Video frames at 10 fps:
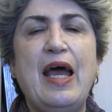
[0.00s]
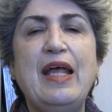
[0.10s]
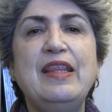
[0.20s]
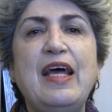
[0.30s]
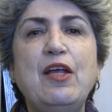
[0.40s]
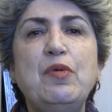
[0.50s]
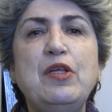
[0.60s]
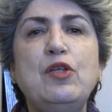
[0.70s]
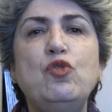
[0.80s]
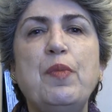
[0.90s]
And then we
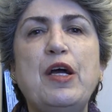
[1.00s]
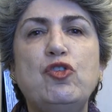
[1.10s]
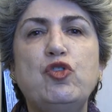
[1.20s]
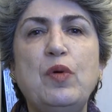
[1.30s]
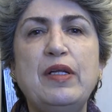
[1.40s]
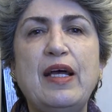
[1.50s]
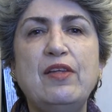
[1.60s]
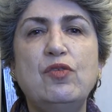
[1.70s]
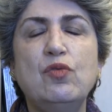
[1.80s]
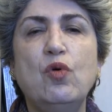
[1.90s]
need to make sure
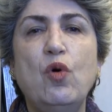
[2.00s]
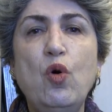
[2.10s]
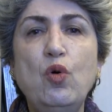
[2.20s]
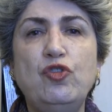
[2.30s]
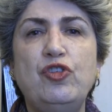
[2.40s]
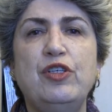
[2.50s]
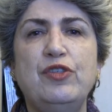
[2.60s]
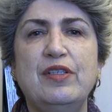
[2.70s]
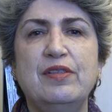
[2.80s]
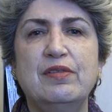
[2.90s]
that all
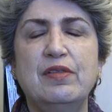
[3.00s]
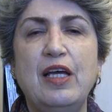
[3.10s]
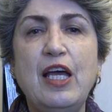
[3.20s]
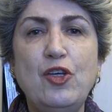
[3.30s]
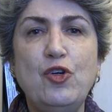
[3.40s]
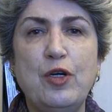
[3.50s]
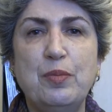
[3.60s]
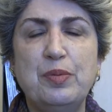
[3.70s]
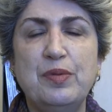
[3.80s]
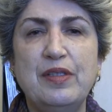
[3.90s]
children in
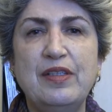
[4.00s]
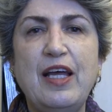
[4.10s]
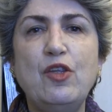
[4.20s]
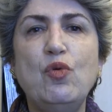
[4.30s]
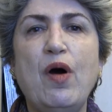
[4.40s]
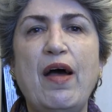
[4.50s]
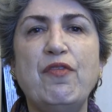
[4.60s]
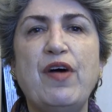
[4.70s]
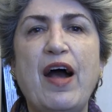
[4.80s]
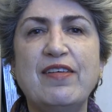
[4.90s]
Europe, they do
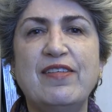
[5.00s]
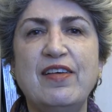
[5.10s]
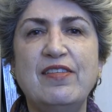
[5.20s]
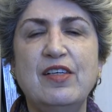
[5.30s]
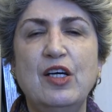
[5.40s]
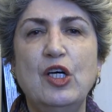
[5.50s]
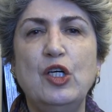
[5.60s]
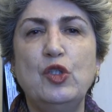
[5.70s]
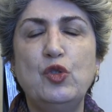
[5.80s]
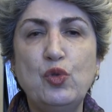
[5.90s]
have access
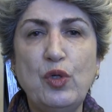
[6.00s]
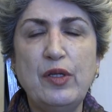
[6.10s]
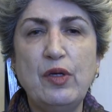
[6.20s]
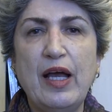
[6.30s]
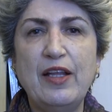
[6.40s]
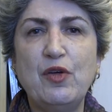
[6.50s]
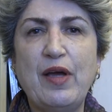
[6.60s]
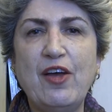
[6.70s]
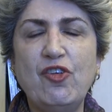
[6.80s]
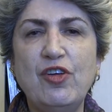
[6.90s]
to good
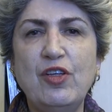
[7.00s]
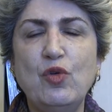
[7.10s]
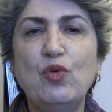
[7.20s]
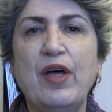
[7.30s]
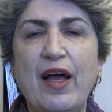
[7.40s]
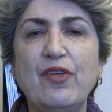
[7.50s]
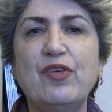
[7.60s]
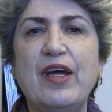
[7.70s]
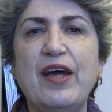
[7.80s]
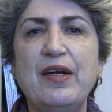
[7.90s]
education, good
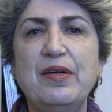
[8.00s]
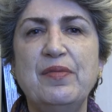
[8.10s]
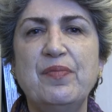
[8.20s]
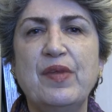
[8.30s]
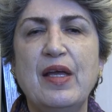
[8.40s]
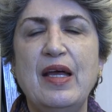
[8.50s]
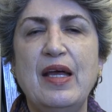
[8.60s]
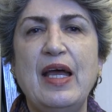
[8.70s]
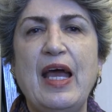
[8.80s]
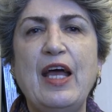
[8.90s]
healthcare,
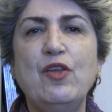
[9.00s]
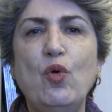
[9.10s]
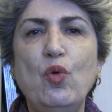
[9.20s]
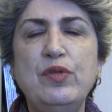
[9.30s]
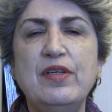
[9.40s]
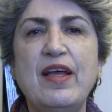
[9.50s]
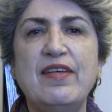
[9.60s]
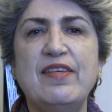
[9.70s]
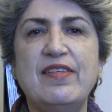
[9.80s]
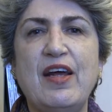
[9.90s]
and all the
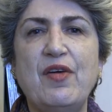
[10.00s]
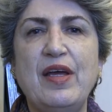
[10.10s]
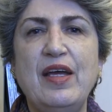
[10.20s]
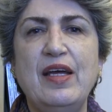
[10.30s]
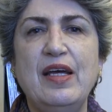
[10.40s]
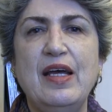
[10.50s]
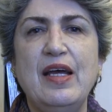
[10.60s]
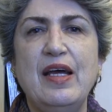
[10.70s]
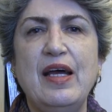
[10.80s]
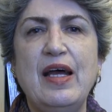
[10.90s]
necessary
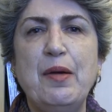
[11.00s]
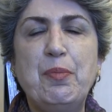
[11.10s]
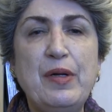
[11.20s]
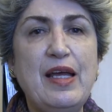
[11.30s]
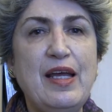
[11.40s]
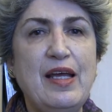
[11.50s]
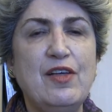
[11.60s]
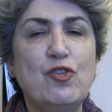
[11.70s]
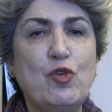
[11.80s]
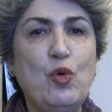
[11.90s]

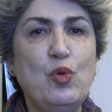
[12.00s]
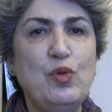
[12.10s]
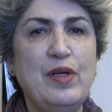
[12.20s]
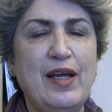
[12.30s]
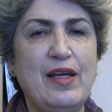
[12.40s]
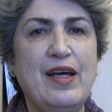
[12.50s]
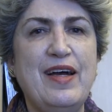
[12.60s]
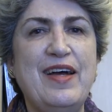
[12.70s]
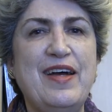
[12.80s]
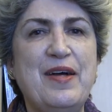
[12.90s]
pre-school
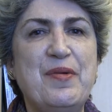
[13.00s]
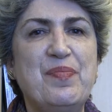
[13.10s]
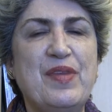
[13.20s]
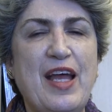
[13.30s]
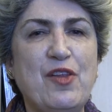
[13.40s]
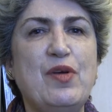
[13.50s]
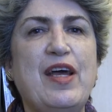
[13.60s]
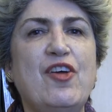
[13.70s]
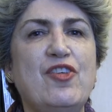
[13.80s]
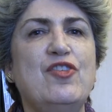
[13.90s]

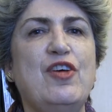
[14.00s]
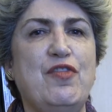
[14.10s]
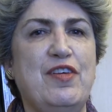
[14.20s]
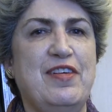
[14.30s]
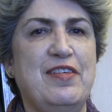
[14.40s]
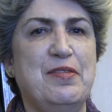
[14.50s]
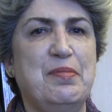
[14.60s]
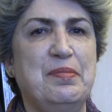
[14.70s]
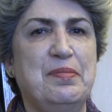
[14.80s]
education services.